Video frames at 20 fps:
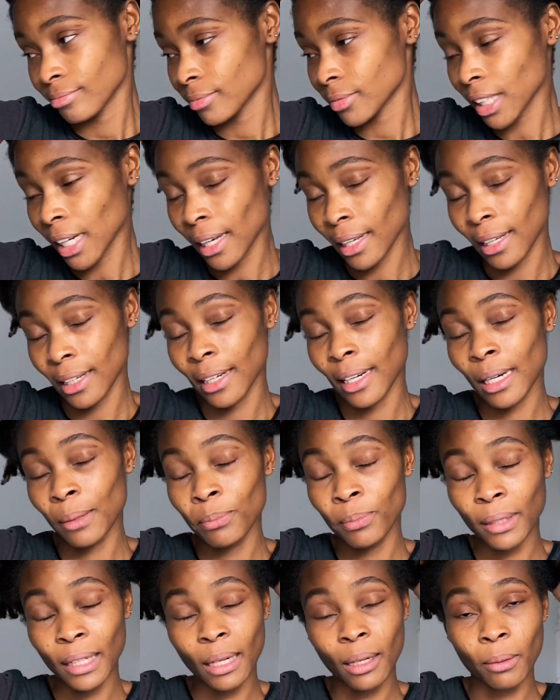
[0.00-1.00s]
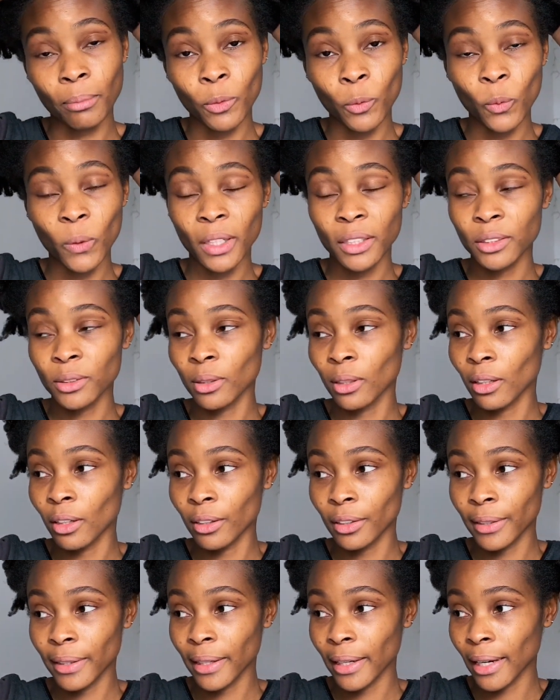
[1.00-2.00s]
I kept them way too long
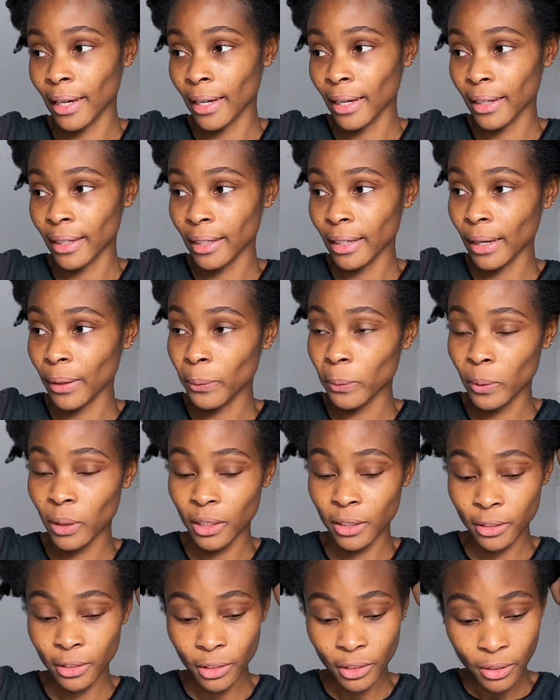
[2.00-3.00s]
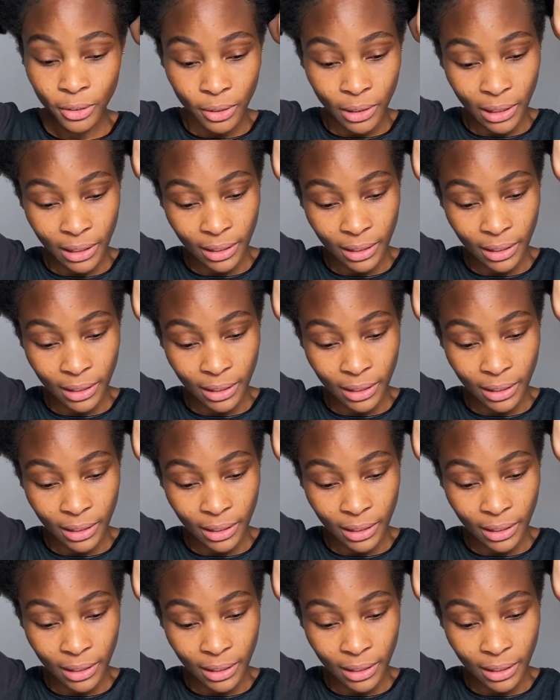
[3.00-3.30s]
than I wanted to,